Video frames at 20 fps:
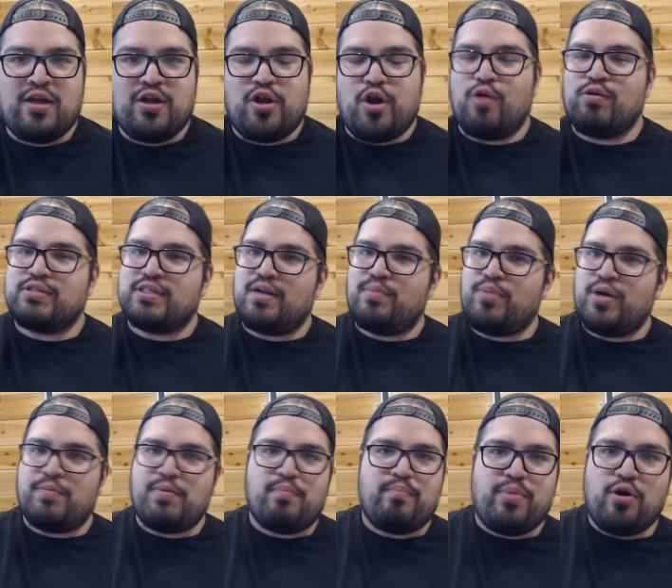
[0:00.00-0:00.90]
No one's going to put
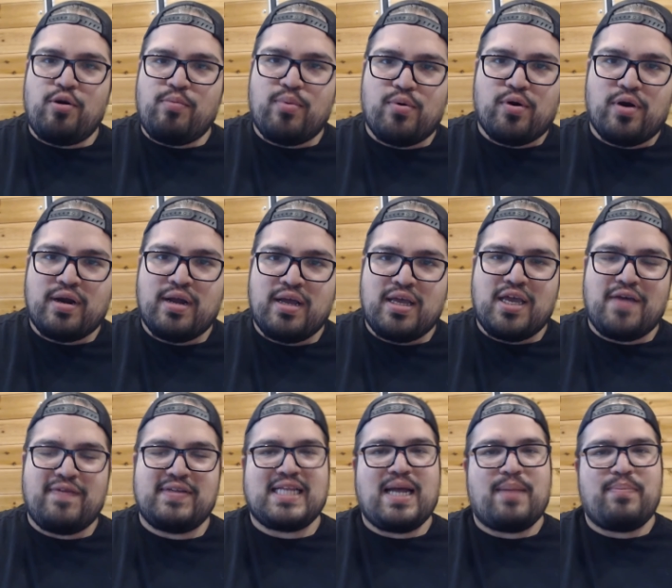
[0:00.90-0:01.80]
up a billboard
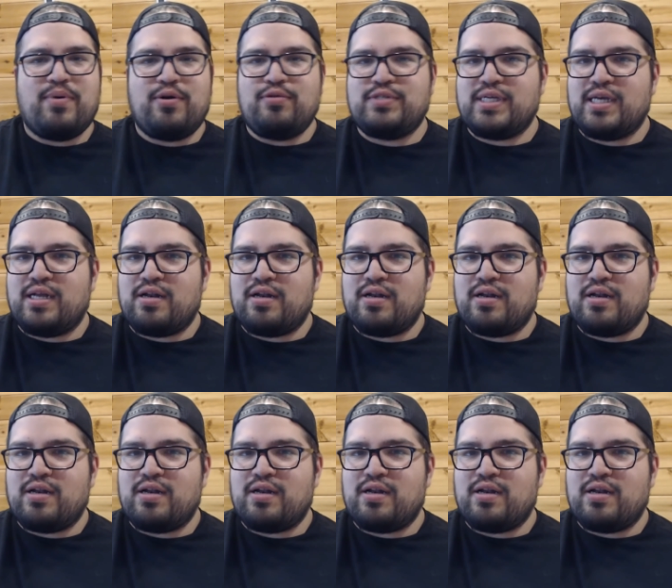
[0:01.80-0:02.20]
if it's not producing